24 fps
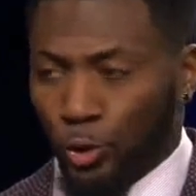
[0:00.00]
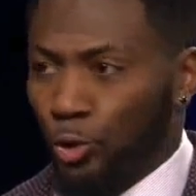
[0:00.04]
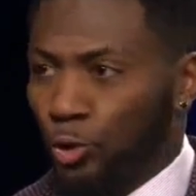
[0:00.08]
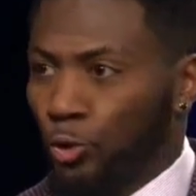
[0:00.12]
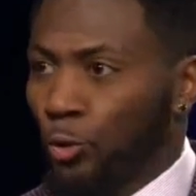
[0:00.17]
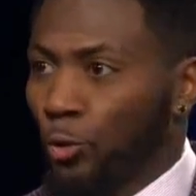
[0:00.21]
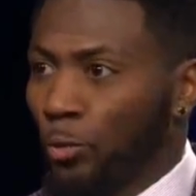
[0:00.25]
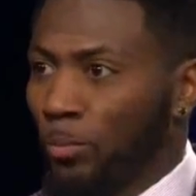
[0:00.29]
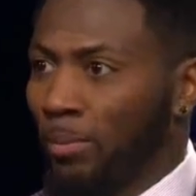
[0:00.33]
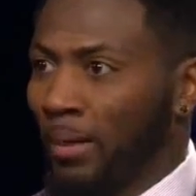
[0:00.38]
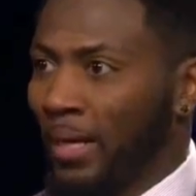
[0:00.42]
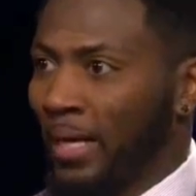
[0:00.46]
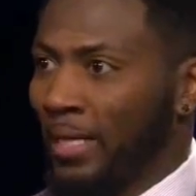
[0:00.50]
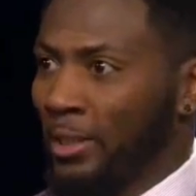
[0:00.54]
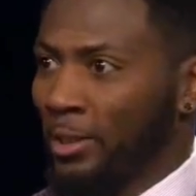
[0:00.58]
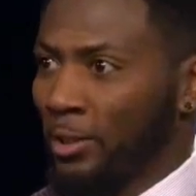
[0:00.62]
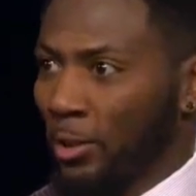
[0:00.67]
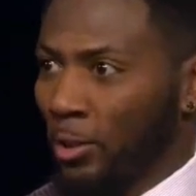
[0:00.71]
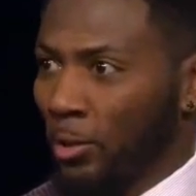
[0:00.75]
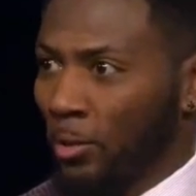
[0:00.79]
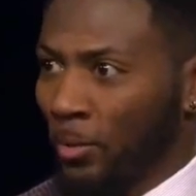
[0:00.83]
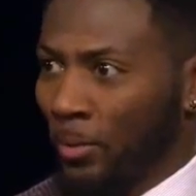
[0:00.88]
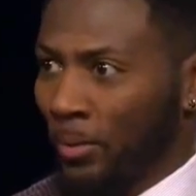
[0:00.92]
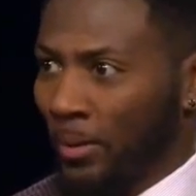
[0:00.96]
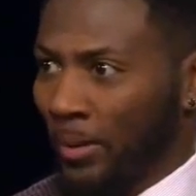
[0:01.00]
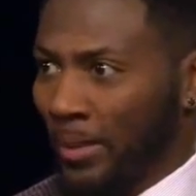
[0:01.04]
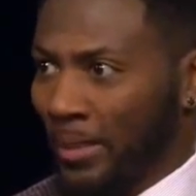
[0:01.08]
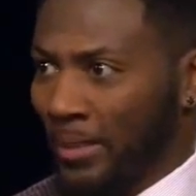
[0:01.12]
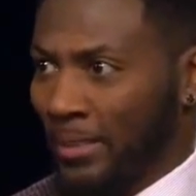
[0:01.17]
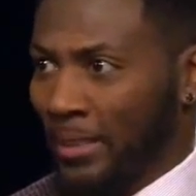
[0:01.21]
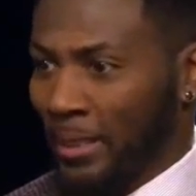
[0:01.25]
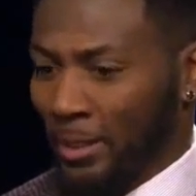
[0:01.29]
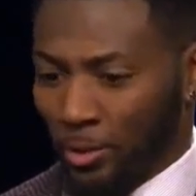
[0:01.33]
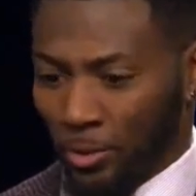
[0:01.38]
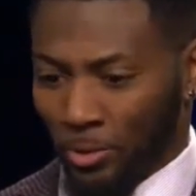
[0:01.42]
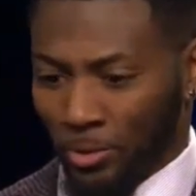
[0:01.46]
Drew Bledsoe
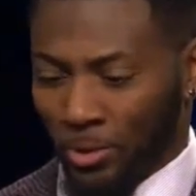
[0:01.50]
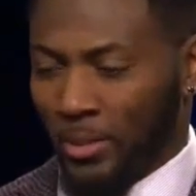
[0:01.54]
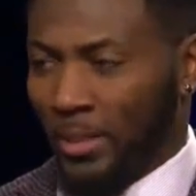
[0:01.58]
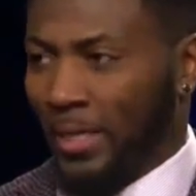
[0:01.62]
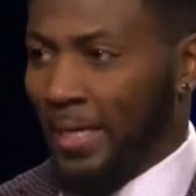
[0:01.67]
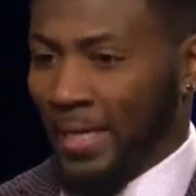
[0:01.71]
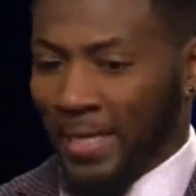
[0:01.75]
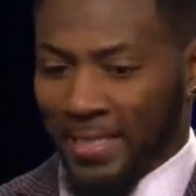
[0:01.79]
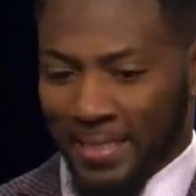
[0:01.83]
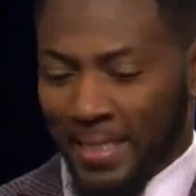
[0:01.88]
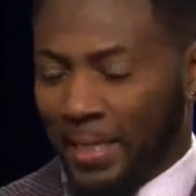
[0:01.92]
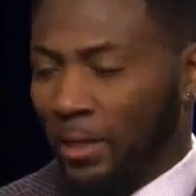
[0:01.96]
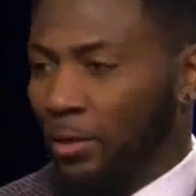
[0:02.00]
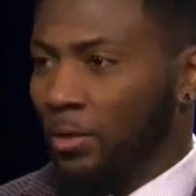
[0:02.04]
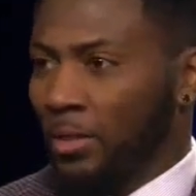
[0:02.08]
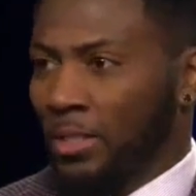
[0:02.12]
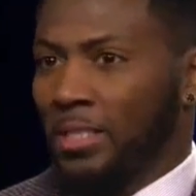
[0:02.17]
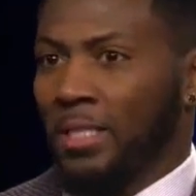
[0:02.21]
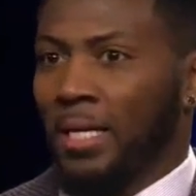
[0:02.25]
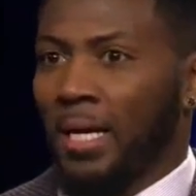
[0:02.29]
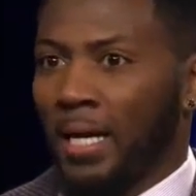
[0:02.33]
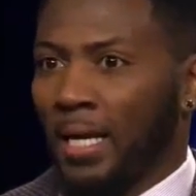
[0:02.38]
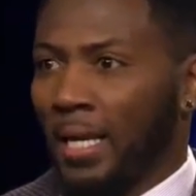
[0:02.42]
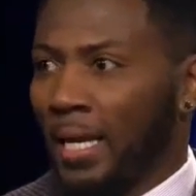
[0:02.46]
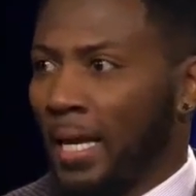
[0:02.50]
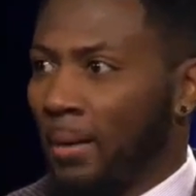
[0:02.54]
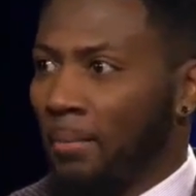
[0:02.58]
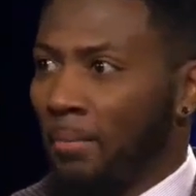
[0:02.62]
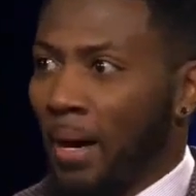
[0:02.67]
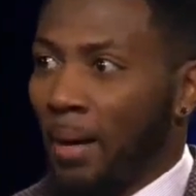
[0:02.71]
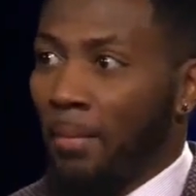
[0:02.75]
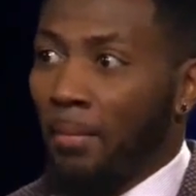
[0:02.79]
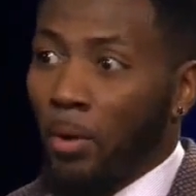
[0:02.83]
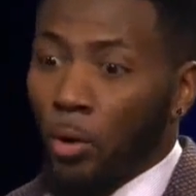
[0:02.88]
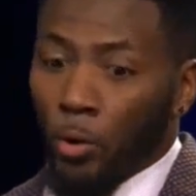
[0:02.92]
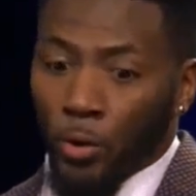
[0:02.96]
gets hit on the sideline
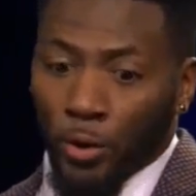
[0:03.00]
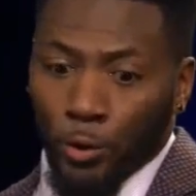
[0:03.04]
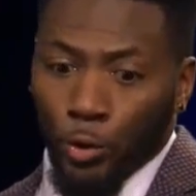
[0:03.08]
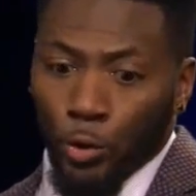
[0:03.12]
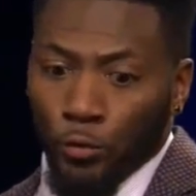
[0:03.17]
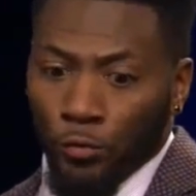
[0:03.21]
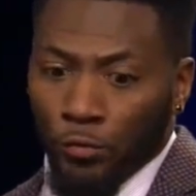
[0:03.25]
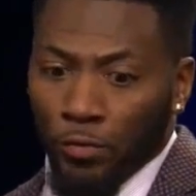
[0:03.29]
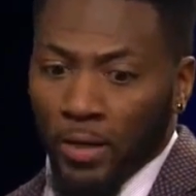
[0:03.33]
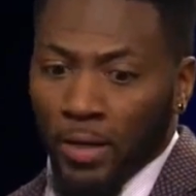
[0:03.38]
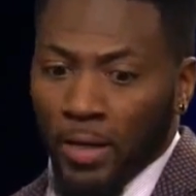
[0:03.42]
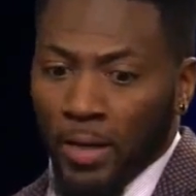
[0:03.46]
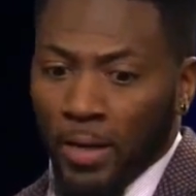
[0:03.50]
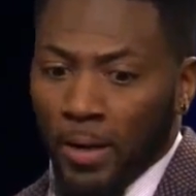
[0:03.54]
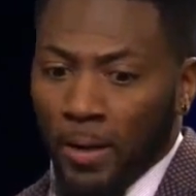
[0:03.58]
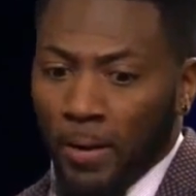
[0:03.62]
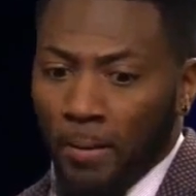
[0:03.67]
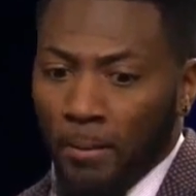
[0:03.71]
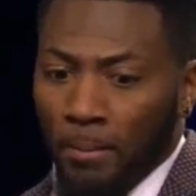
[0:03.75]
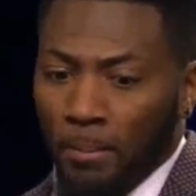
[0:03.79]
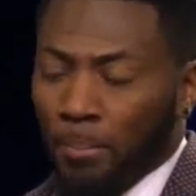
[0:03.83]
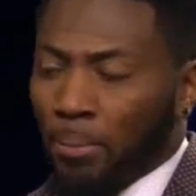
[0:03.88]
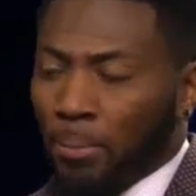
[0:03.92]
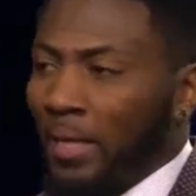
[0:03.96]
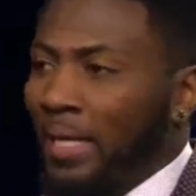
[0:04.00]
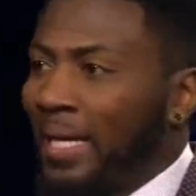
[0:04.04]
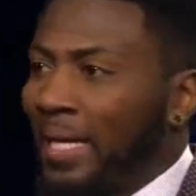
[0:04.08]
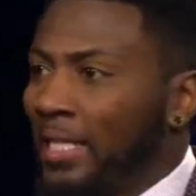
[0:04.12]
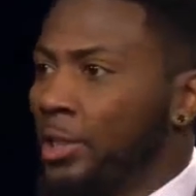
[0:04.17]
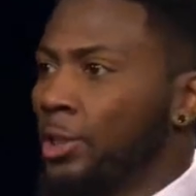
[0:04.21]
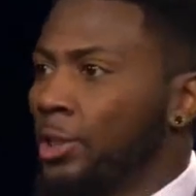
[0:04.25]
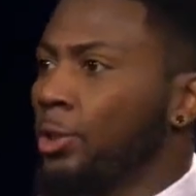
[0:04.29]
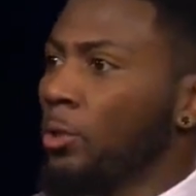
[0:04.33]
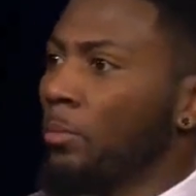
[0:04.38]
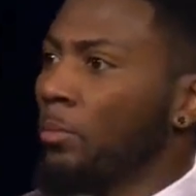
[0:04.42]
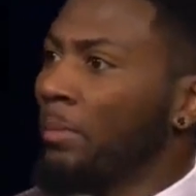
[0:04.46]
by Mo, and you've
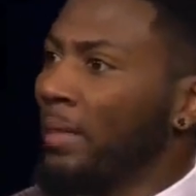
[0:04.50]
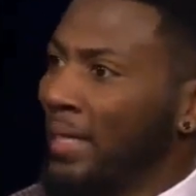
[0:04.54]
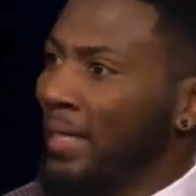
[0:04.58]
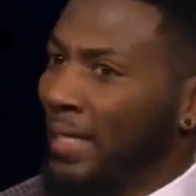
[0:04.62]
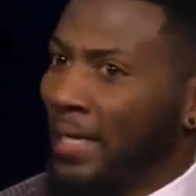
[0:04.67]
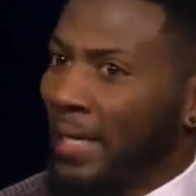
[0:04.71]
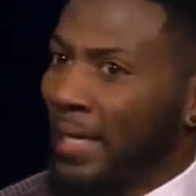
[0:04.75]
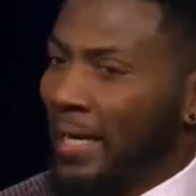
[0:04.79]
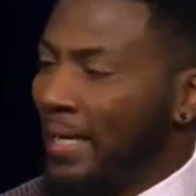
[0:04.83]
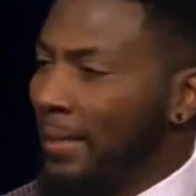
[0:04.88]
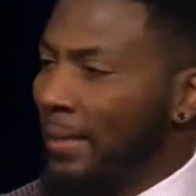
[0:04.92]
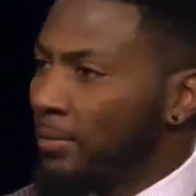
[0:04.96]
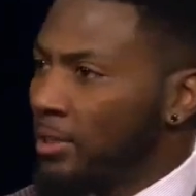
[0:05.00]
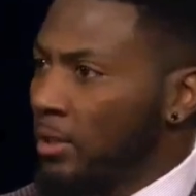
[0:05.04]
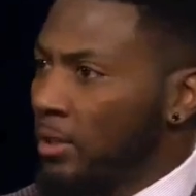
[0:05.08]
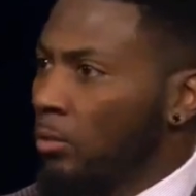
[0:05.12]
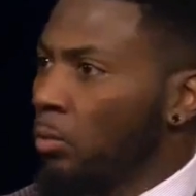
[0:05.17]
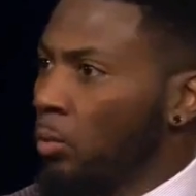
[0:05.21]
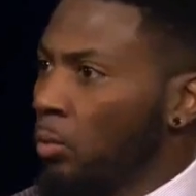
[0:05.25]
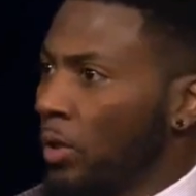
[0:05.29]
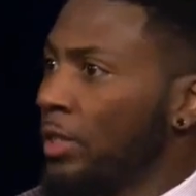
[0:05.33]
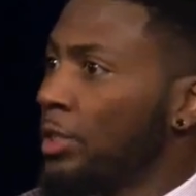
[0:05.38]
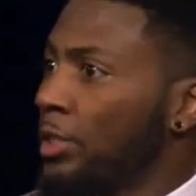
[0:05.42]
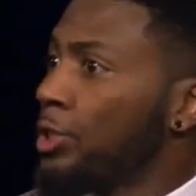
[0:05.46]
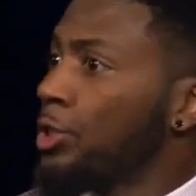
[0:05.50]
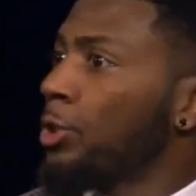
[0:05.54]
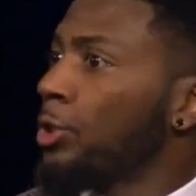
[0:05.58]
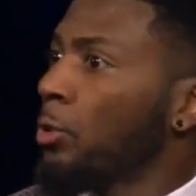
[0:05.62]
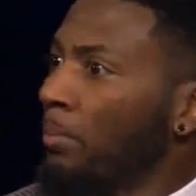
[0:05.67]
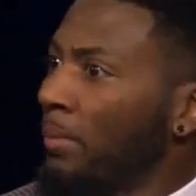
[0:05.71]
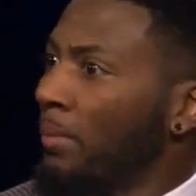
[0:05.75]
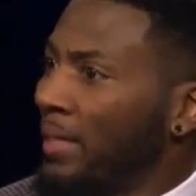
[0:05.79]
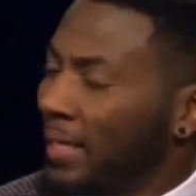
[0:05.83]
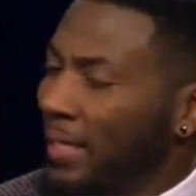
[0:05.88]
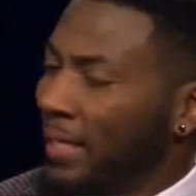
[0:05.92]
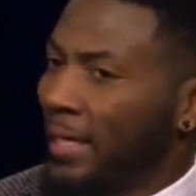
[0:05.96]
played so many games and won
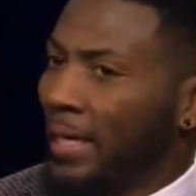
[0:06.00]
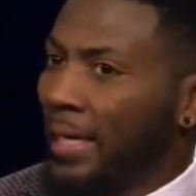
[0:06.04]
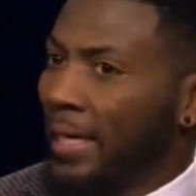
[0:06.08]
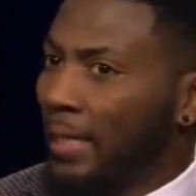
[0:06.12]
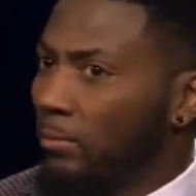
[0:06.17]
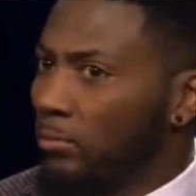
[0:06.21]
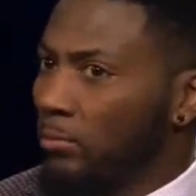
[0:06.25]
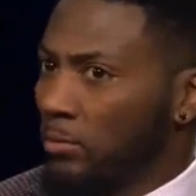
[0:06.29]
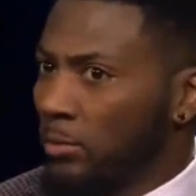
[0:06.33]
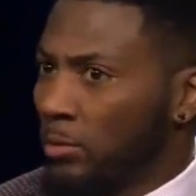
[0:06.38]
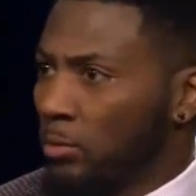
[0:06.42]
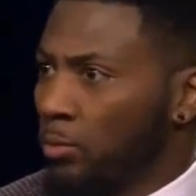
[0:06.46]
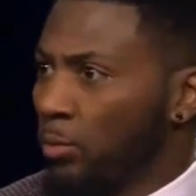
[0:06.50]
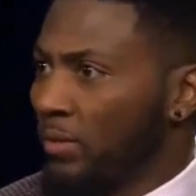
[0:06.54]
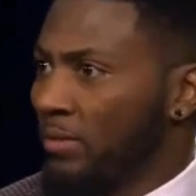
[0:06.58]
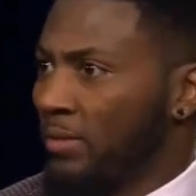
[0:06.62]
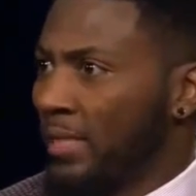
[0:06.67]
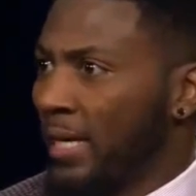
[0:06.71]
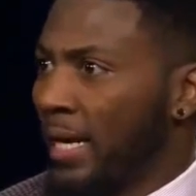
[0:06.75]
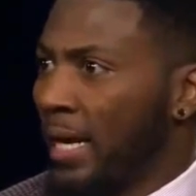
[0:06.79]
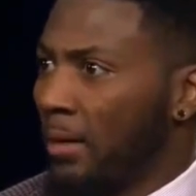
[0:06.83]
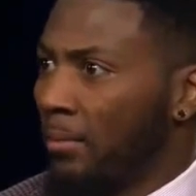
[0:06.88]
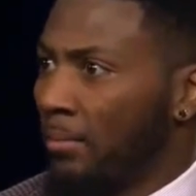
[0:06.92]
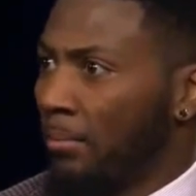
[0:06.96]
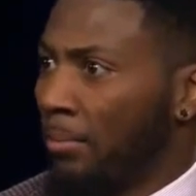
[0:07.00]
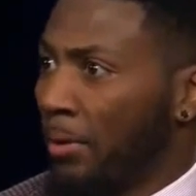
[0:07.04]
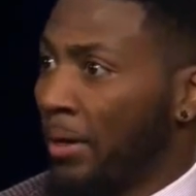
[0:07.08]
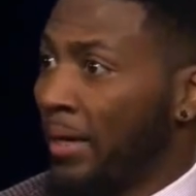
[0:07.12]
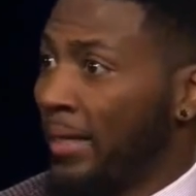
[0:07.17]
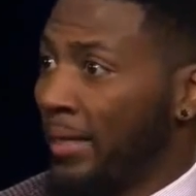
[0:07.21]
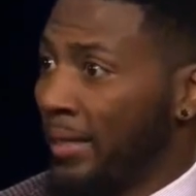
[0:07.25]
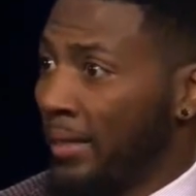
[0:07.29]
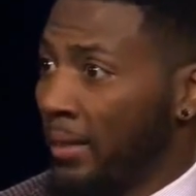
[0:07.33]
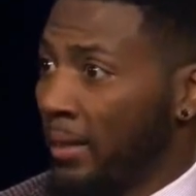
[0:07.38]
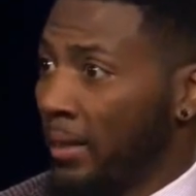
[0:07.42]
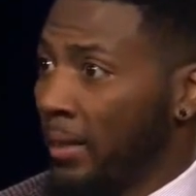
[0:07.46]
so many games with Tom
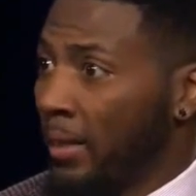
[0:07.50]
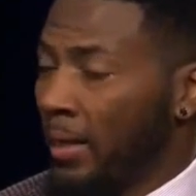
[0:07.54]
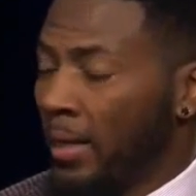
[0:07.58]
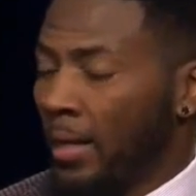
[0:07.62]
Brady.